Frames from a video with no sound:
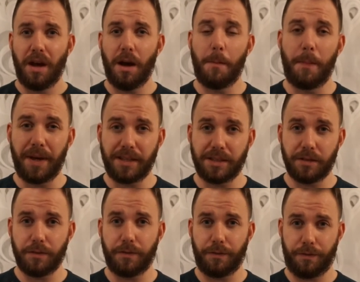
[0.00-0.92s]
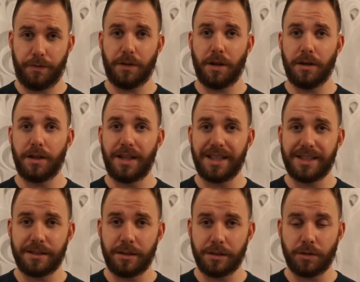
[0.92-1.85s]
a base of kind of
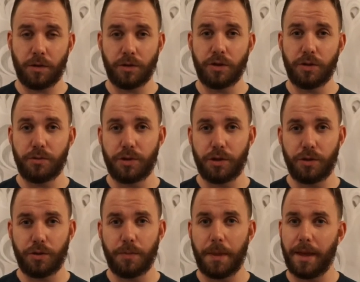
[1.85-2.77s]
listeners on YouTube,